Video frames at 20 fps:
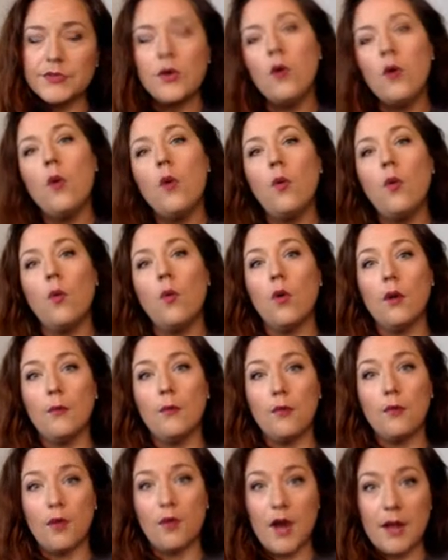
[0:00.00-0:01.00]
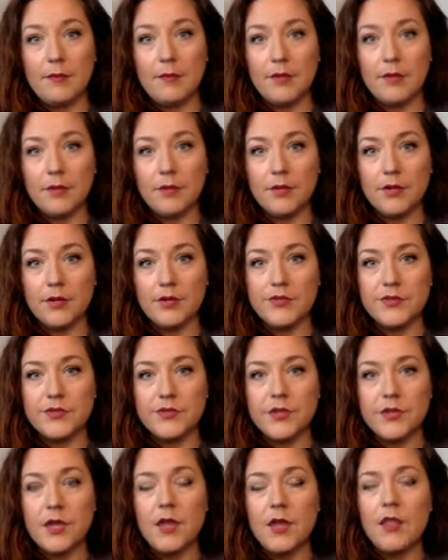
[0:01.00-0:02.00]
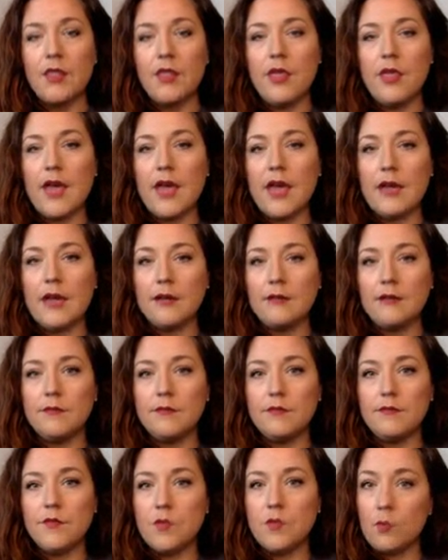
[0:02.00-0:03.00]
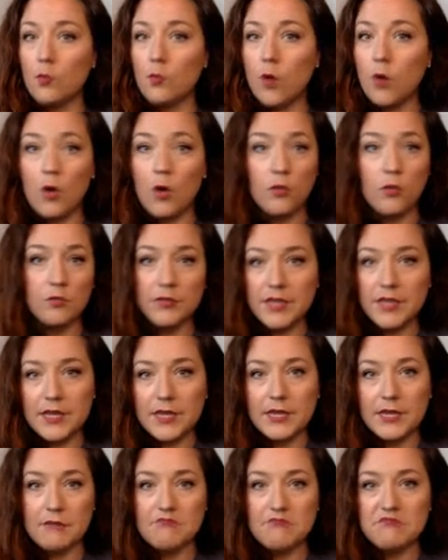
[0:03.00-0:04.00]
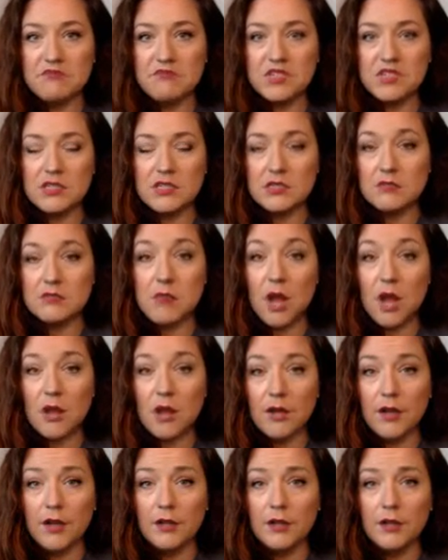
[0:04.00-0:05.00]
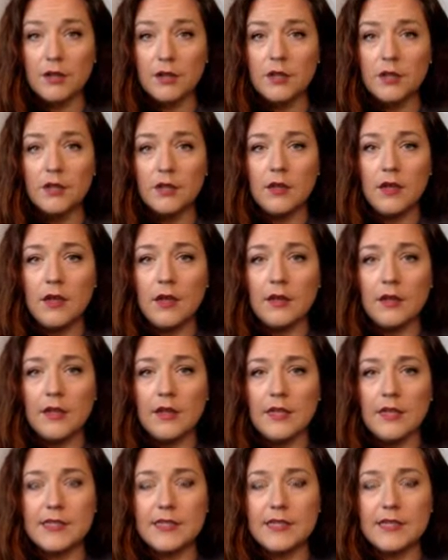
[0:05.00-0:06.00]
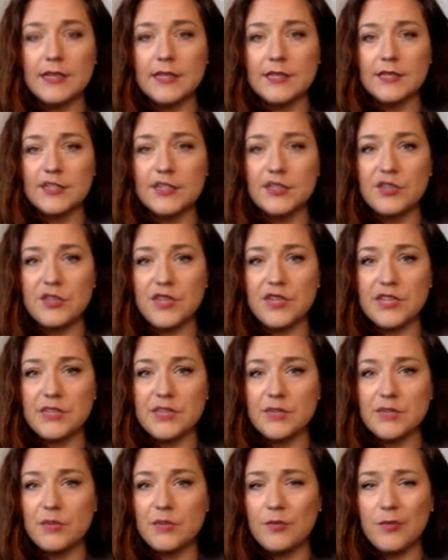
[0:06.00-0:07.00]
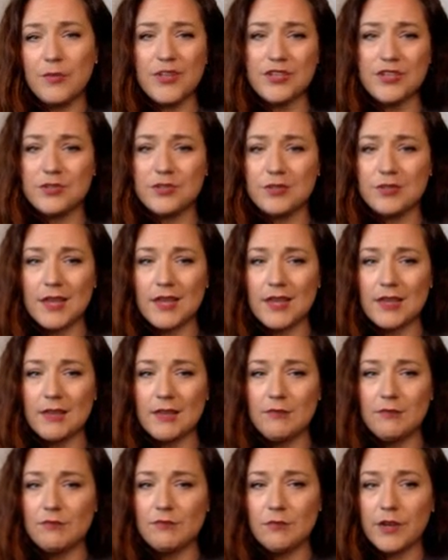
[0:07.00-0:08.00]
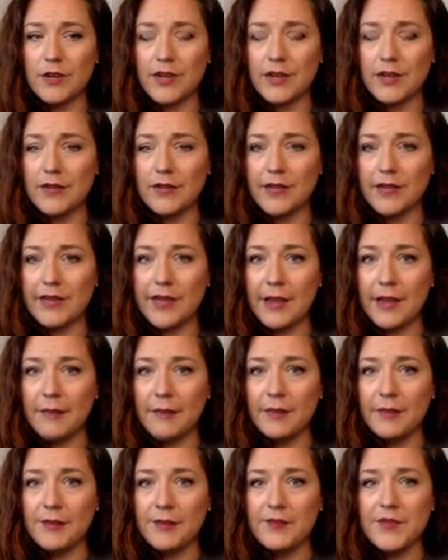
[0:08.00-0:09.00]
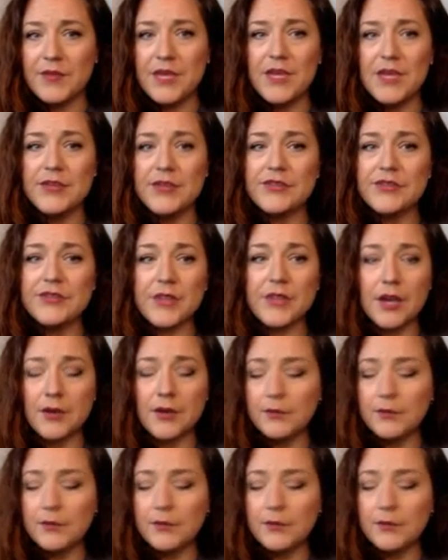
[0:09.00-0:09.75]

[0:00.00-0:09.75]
or prime numbers that won't get smaller unless it gets into a decimal, which that right now can't happen. So